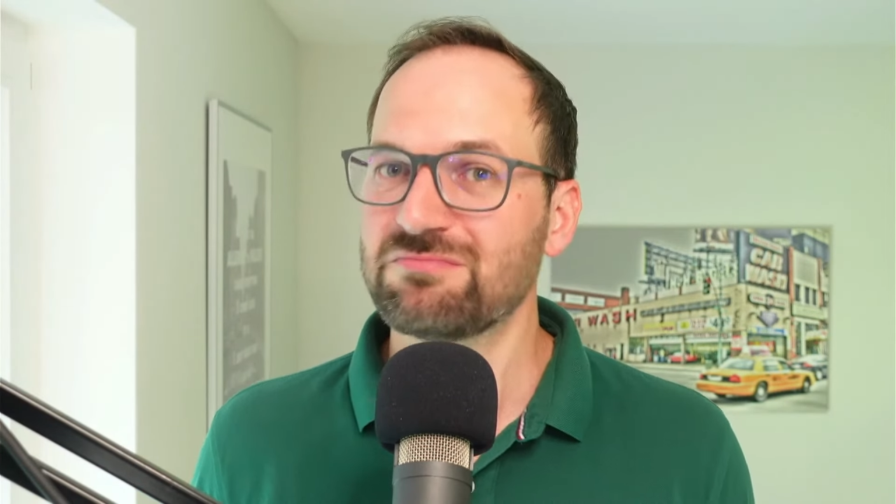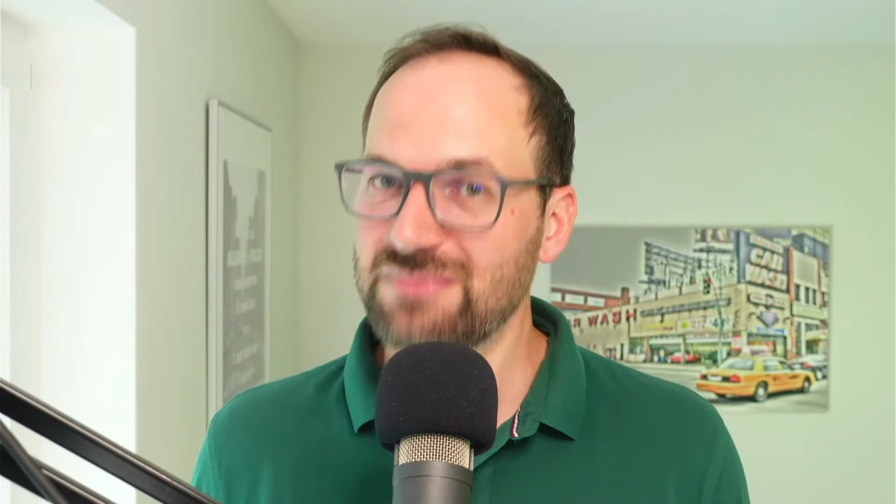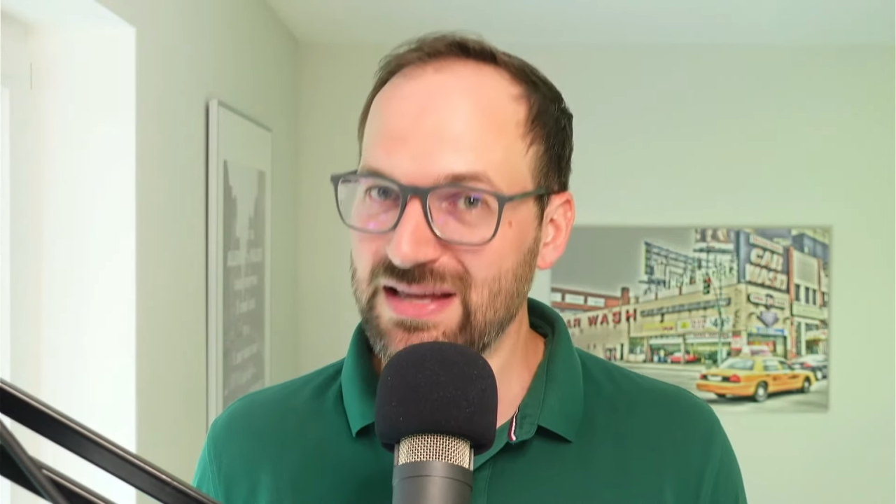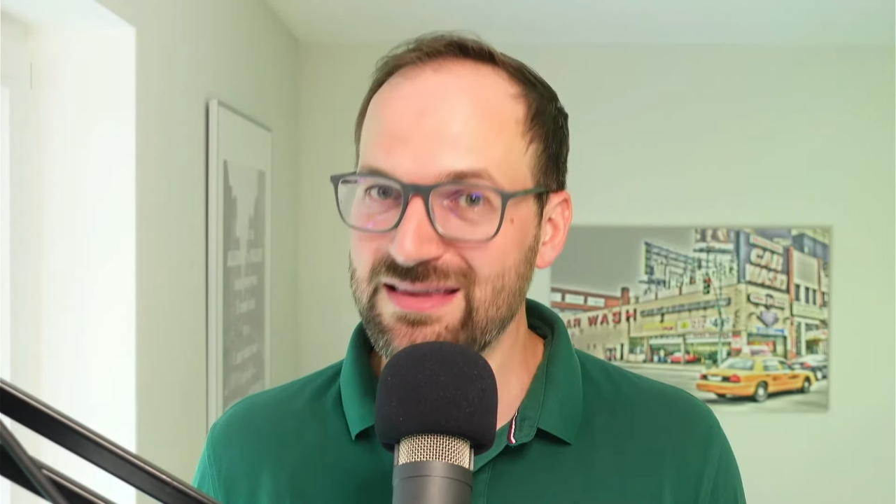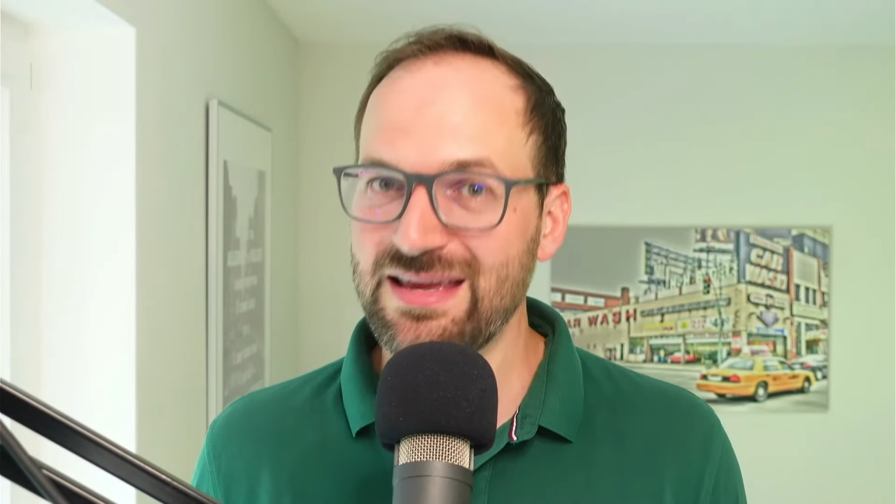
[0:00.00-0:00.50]

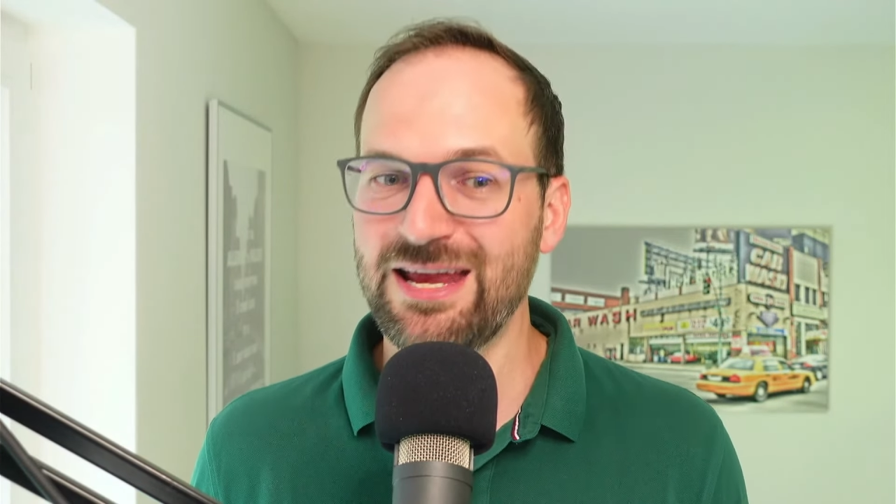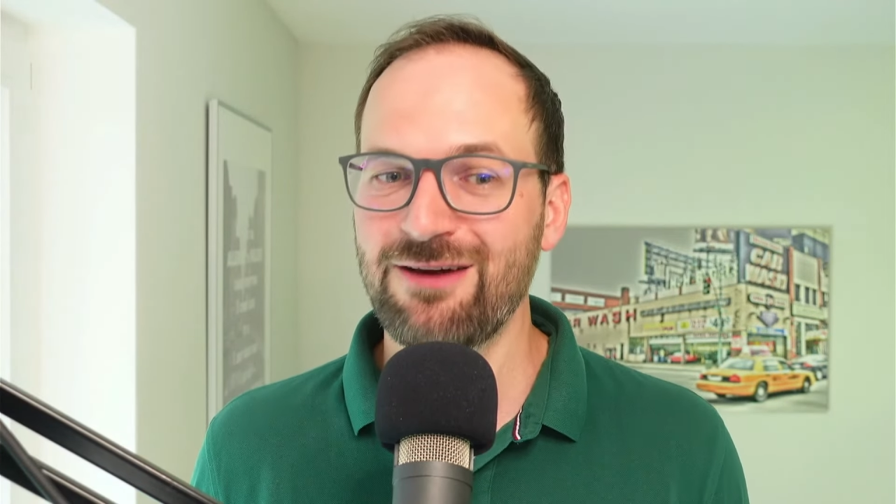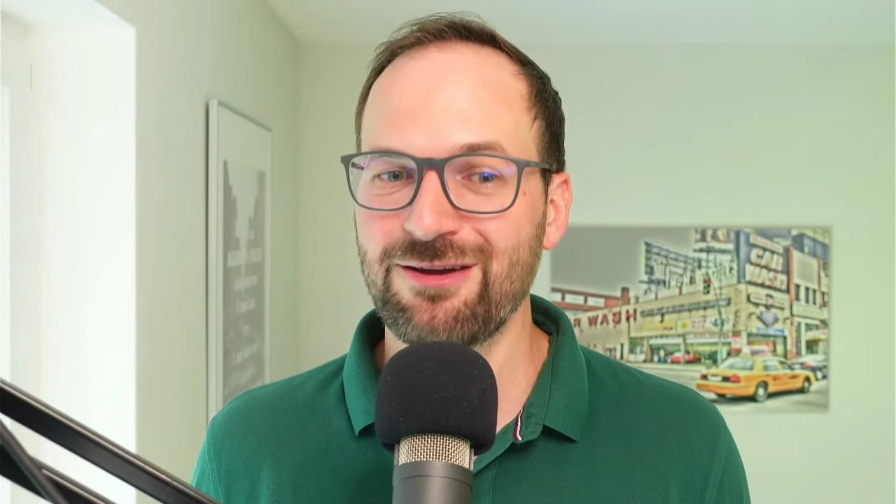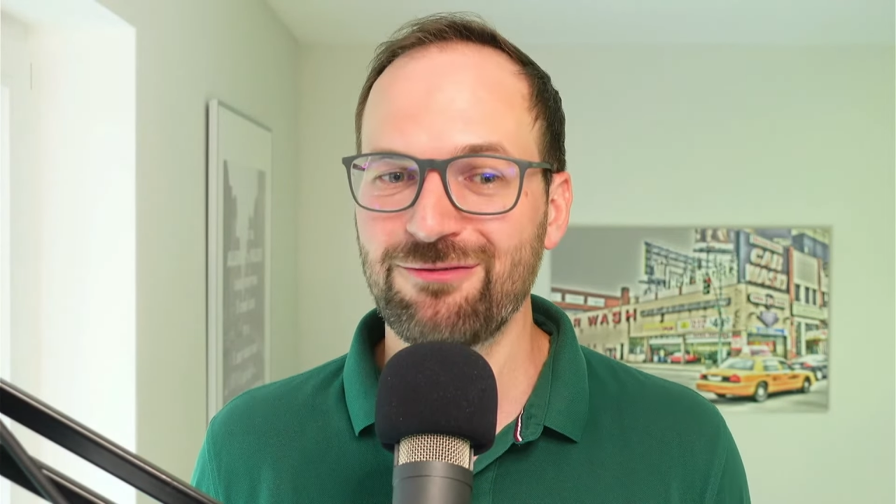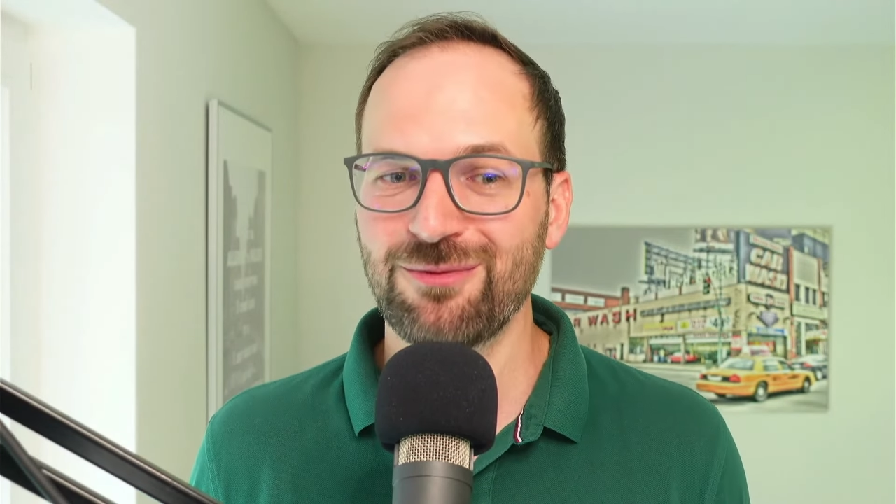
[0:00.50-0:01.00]
either
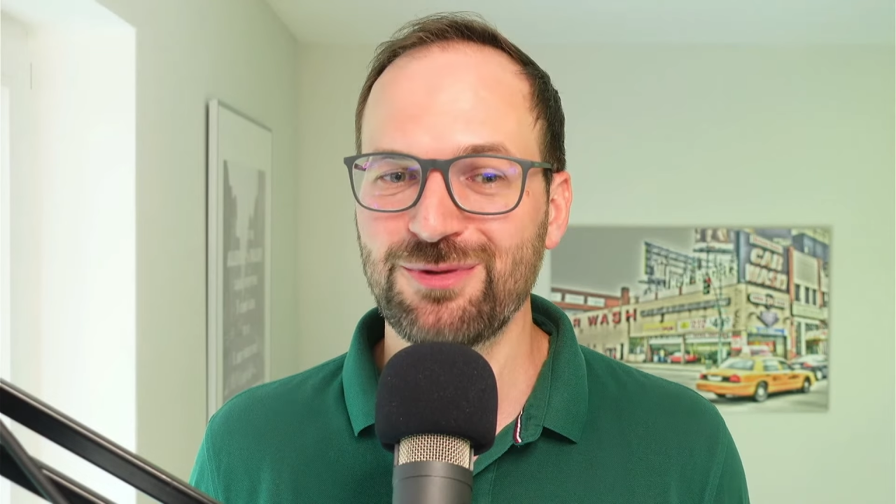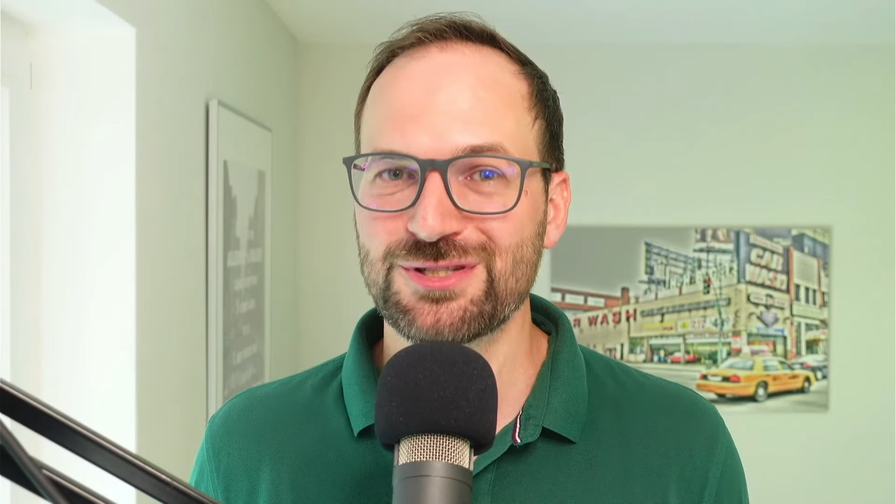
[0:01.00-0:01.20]
hearing from you